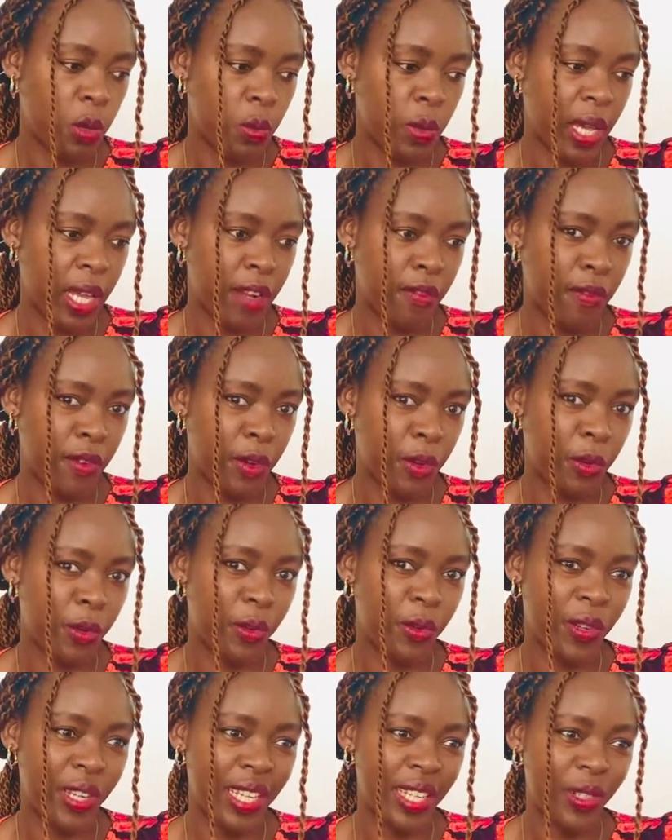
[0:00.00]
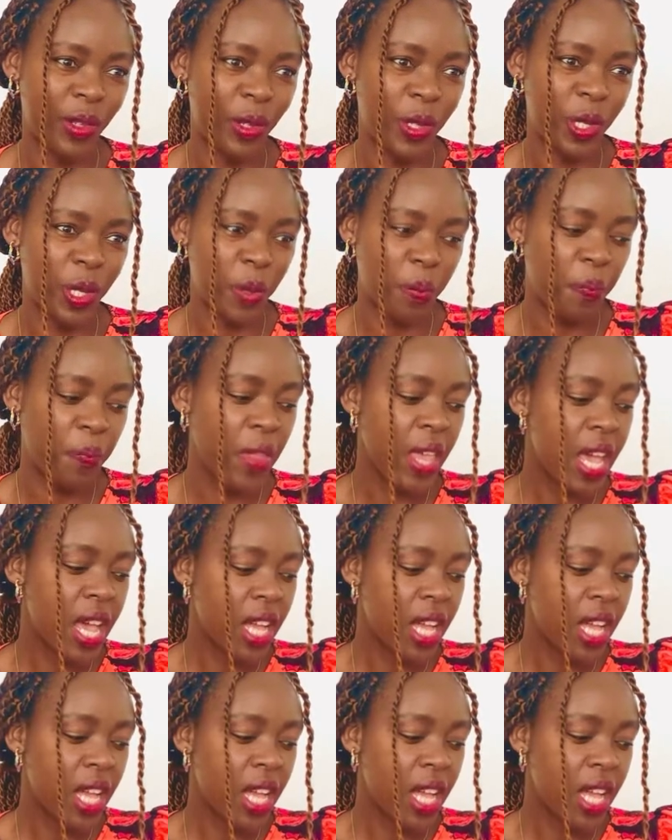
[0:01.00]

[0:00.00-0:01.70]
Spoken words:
we had a very good relationship,